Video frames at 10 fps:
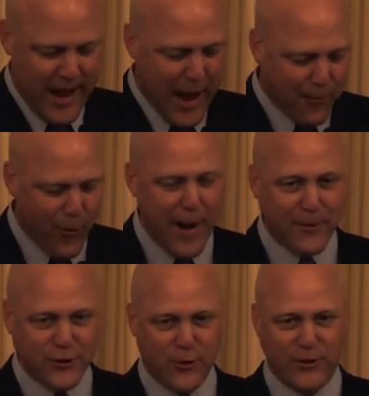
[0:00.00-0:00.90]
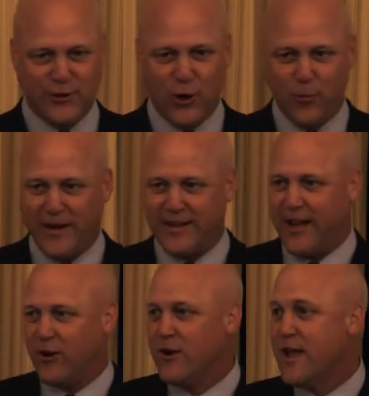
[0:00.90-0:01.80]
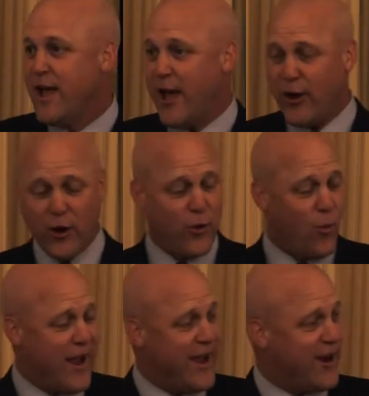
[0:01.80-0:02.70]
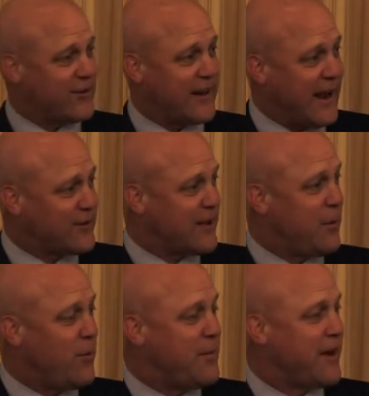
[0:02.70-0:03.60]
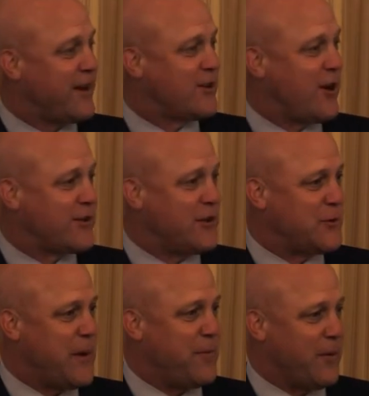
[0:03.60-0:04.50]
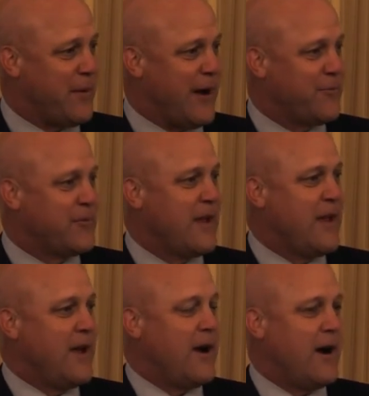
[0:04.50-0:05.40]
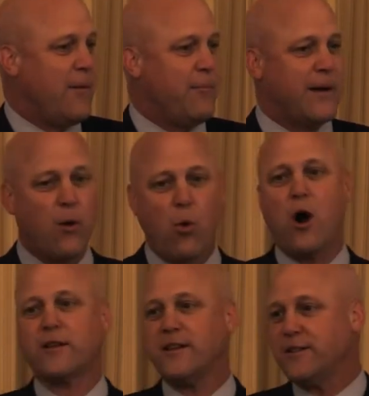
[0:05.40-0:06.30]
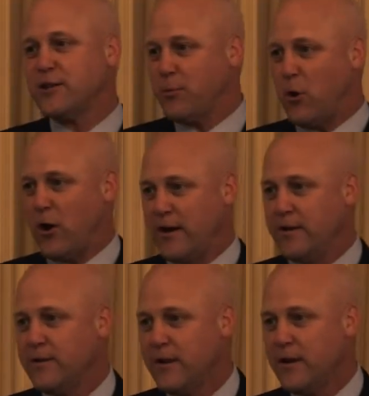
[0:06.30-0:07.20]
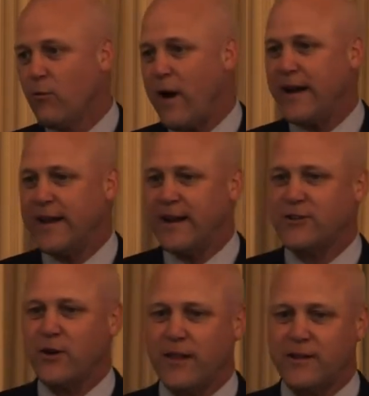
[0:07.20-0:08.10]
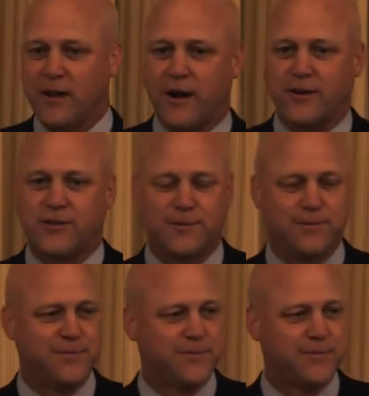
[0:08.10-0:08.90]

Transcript: I promise you it's no big deal. And on the way here today, I was thinking, well, what am I going to talk to these people about? But I walked in this morning, right, and I saw the ducks.